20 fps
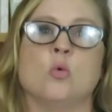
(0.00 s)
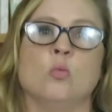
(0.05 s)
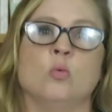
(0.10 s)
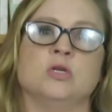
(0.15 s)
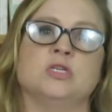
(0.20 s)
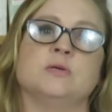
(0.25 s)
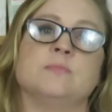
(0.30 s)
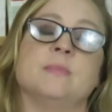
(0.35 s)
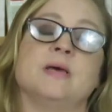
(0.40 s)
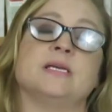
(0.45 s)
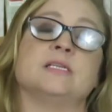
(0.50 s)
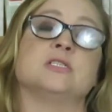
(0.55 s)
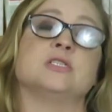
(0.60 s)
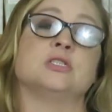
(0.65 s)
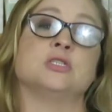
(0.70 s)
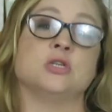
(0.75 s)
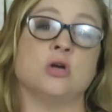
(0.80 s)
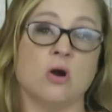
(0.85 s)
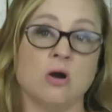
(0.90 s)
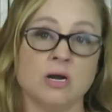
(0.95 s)
which makes
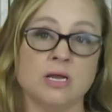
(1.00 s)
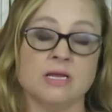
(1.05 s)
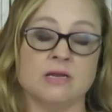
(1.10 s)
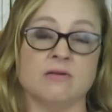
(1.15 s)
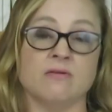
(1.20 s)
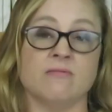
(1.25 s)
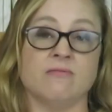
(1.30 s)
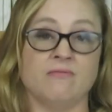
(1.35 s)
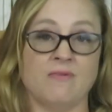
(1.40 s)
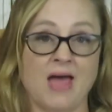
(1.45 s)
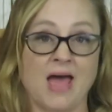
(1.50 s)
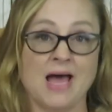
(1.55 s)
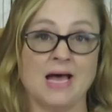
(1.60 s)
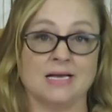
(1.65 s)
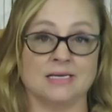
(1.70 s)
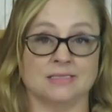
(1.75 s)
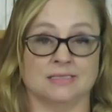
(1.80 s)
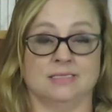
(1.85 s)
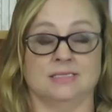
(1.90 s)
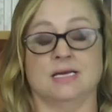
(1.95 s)
starting
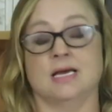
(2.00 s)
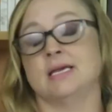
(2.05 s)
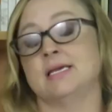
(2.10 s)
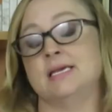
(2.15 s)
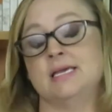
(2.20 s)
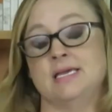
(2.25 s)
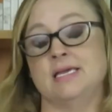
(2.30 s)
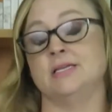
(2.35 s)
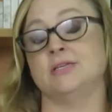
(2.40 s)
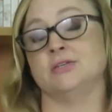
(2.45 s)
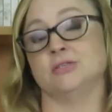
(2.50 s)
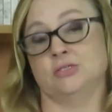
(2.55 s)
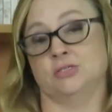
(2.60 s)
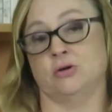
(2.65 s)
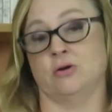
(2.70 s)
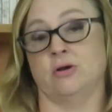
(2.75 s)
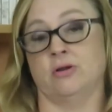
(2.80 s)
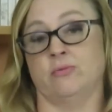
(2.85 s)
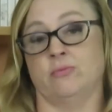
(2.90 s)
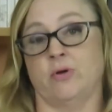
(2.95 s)
fast a key to
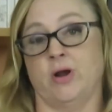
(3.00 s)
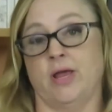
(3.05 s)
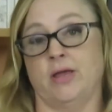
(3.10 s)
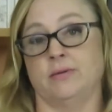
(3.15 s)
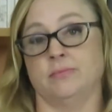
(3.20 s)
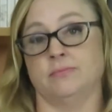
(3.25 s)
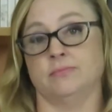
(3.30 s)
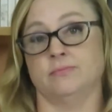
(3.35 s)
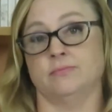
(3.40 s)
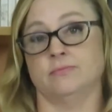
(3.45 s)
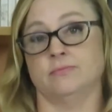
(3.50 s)
starting right.